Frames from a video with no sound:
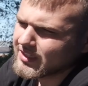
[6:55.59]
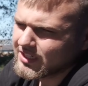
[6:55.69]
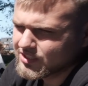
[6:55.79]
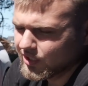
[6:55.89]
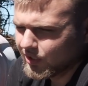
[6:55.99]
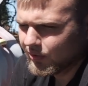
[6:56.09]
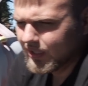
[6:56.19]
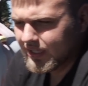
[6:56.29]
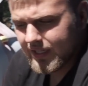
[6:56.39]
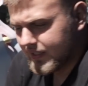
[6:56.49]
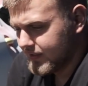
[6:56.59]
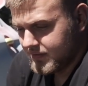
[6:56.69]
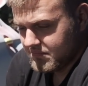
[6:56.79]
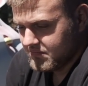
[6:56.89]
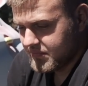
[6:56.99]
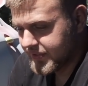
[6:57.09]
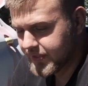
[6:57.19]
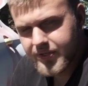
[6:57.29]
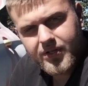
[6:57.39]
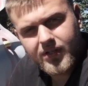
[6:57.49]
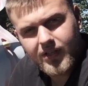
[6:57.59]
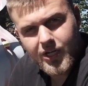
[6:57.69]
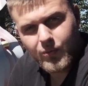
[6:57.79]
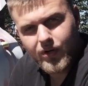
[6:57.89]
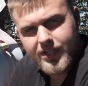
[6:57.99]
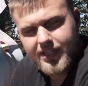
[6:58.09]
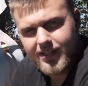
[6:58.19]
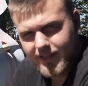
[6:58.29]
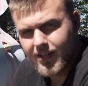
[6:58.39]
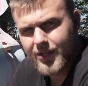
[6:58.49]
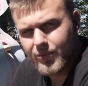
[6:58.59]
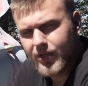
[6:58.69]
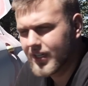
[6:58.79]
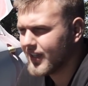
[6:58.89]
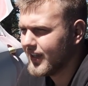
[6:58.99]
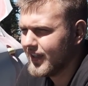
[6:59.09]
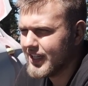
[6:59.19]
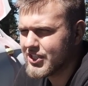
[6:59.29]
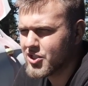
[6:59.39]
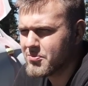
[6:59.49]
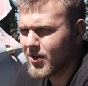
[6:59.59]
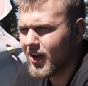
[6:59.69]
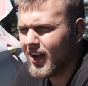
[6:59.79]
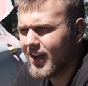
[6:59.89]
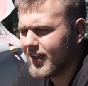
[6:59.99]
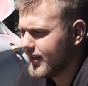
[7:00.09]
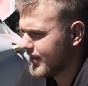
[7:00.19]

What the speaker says: So a lot of work. It's super hot,